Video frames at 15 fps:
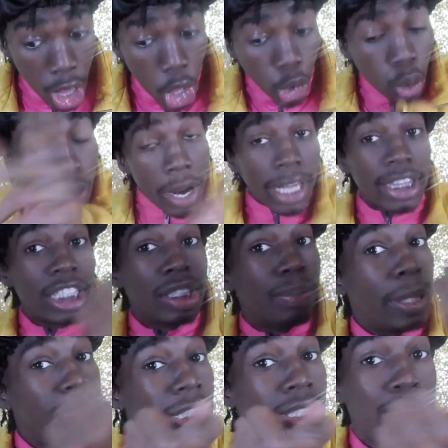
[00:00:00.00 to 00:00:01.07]
You let this
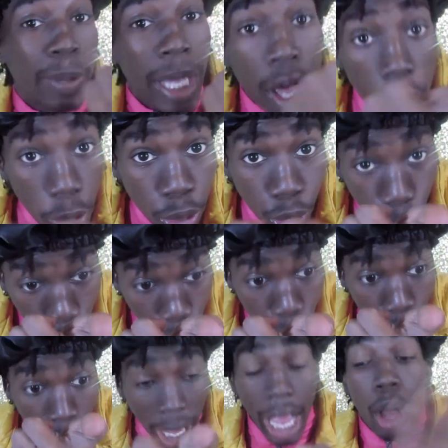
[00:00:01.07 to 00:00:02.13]
bitch spit on
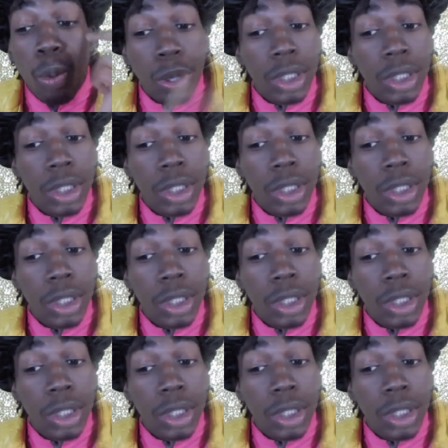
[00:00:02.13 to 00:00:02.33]
you, like,